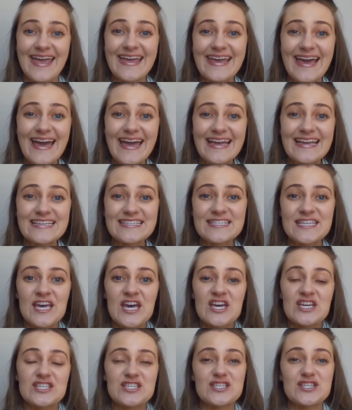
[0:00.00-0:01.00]
Hey guys,
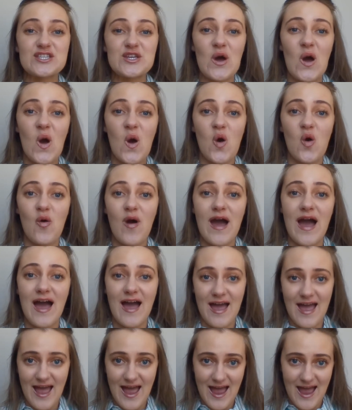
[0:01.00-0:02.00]
so
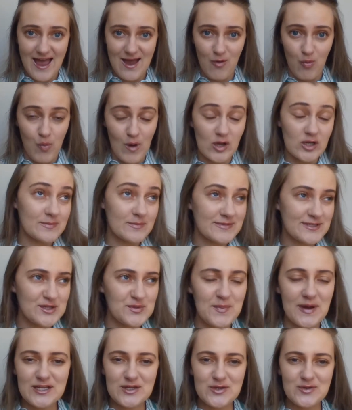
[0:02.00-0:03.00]
welcome
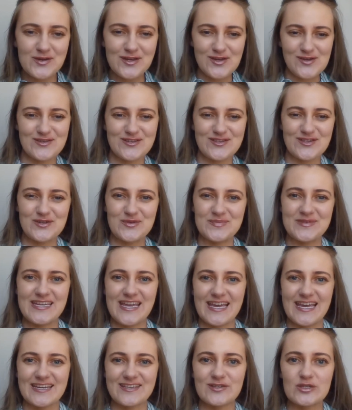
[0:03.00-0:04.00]
to my new YouTube
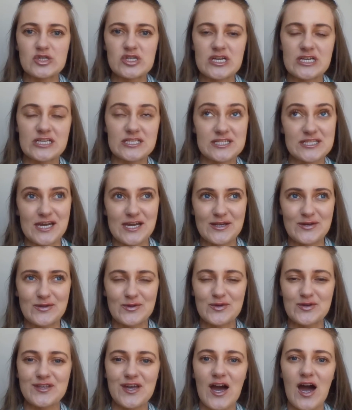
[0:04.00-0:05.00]
channel
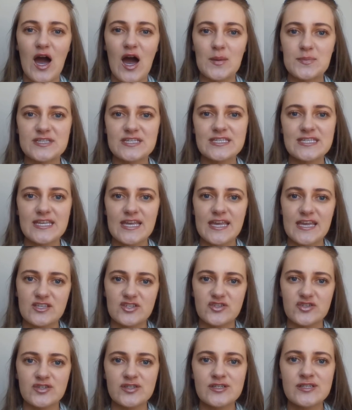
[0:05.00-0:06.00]
entitled Options
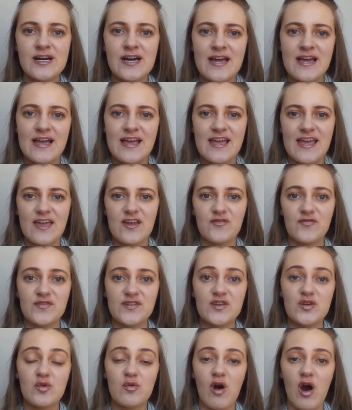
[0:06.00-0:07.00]
Angel.
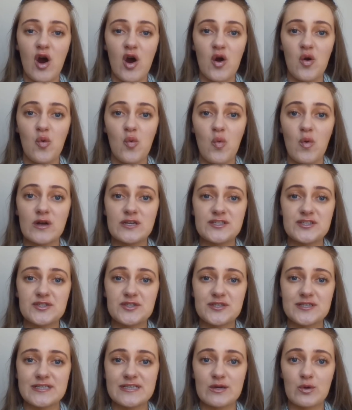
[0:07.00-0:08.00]
If you are
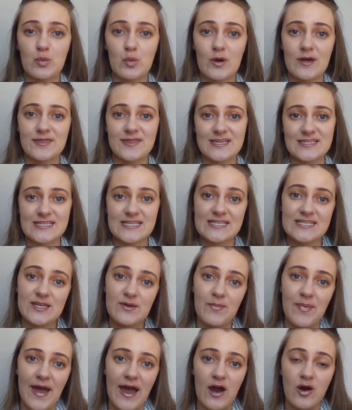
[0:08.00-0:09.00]
wondering what this is
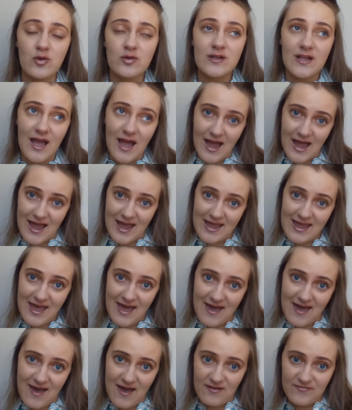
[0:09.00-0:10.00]
about, I
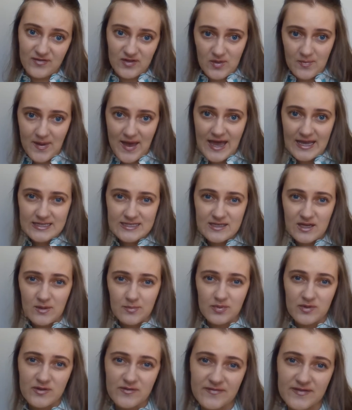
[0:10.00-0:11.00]
have for the past
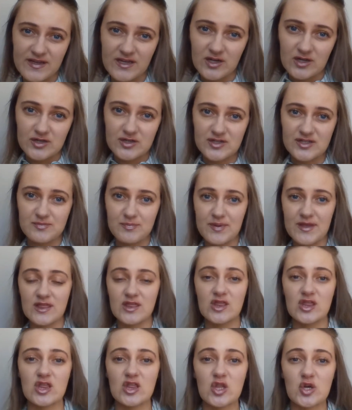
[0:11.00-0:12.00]
couple of years
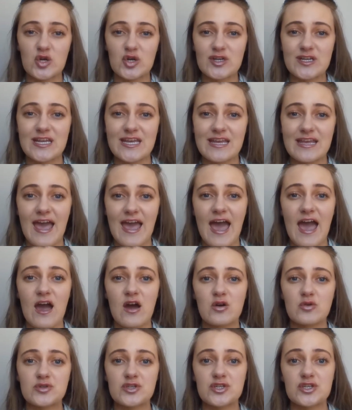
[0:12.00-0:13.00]
been learning
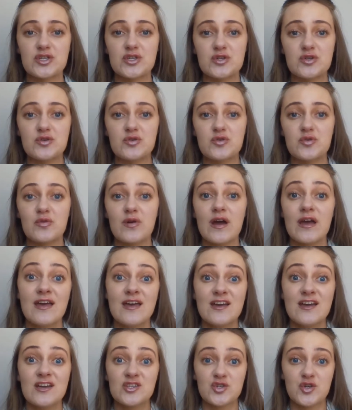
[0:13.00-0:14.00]
how to
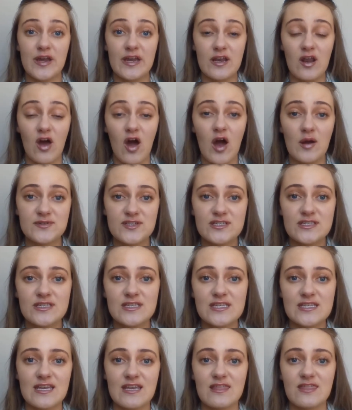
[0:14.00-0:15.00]
trade
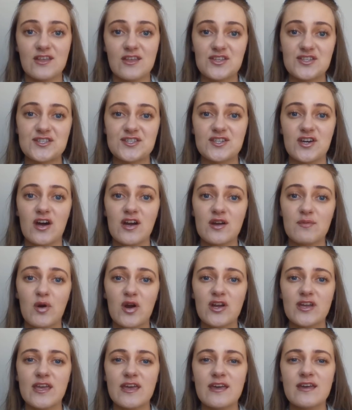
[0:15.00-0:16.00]
options in the stock
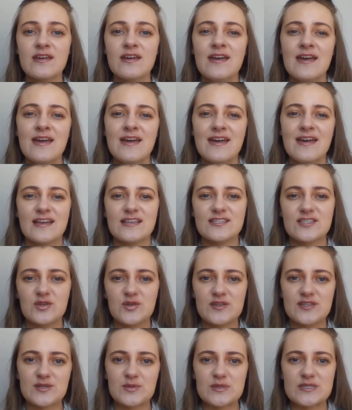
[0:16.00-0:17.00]
market, and
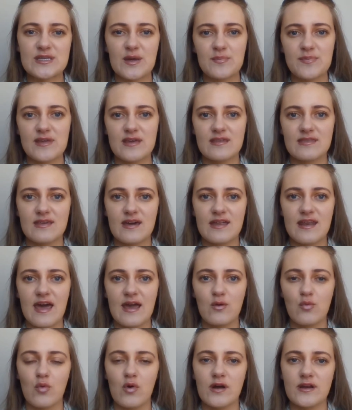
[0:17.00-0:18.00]
so this was something that
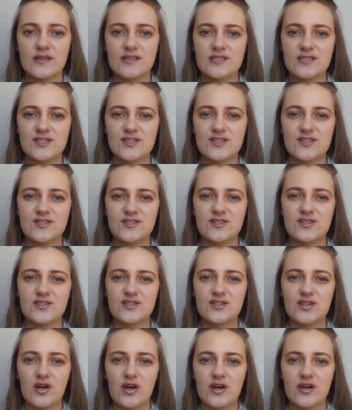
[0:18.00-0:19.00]
I wanted to
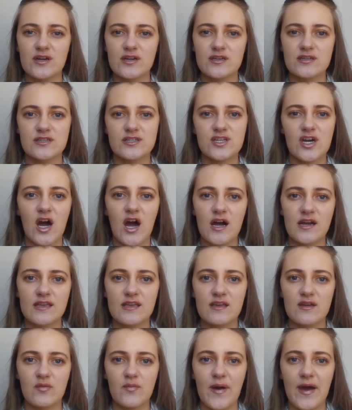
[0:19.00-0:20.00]
start
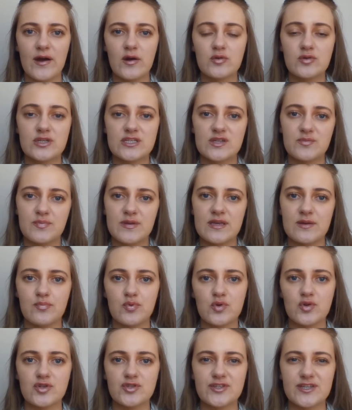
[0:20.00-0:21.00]
talking about to
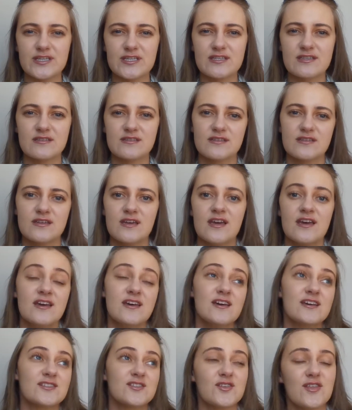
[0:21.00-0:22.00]
people just
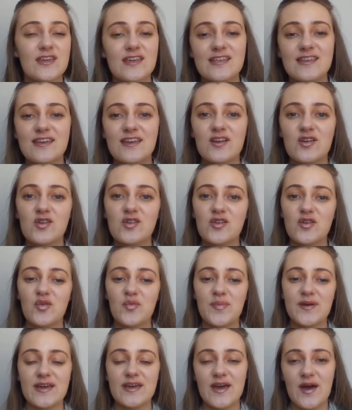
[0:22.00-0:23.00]
so they can hear a
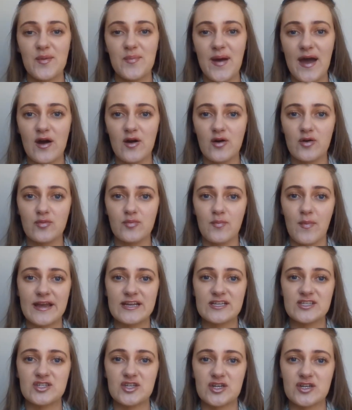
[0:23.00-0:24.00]
little bit about
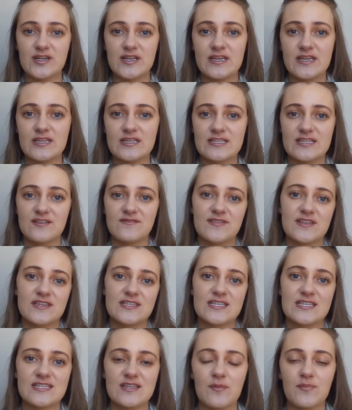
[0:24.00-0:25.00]
my journey, see if
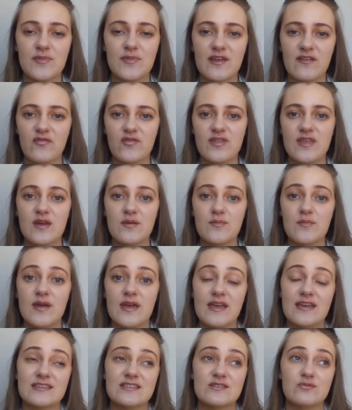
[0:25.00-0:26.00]
this is something for them,
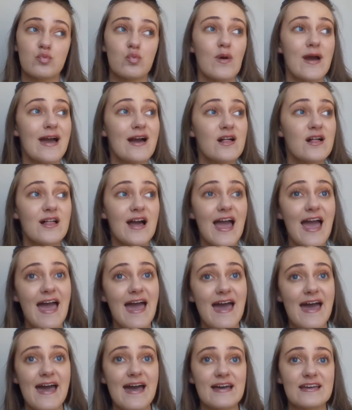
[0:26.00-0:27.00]
as well
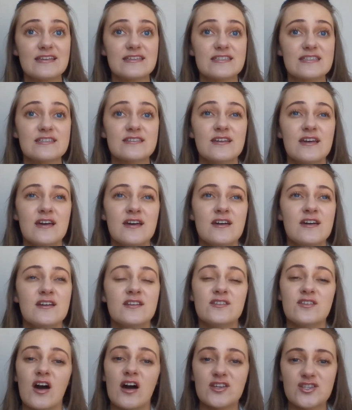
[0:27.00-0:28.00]
as
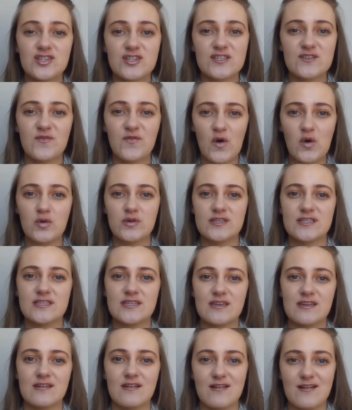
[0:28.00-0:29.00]
not just
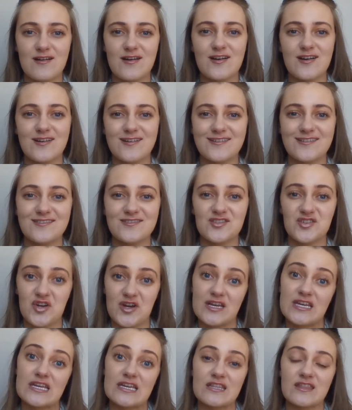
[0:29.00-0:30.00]
focusing on
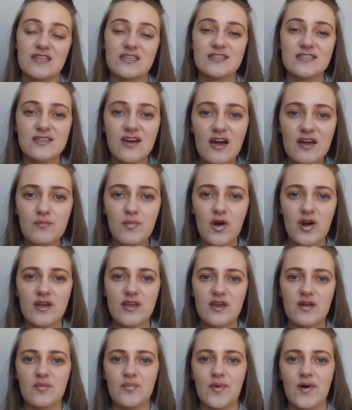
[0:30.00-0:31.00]
trading in the stock
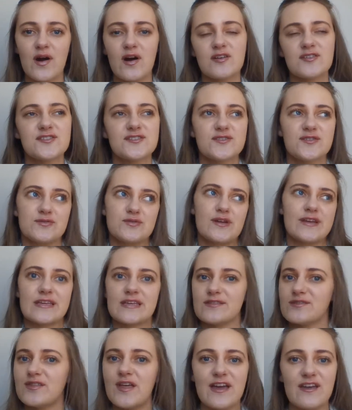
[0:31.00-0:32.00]
market, but also like
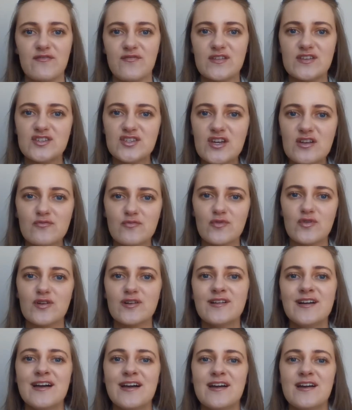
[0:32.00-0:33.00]
life in
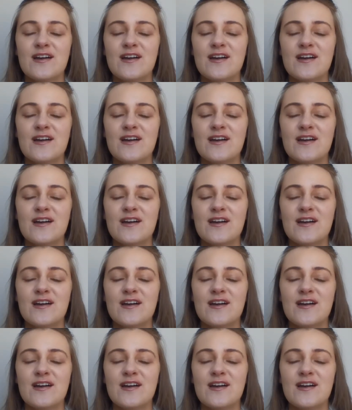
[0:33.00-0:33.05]
general.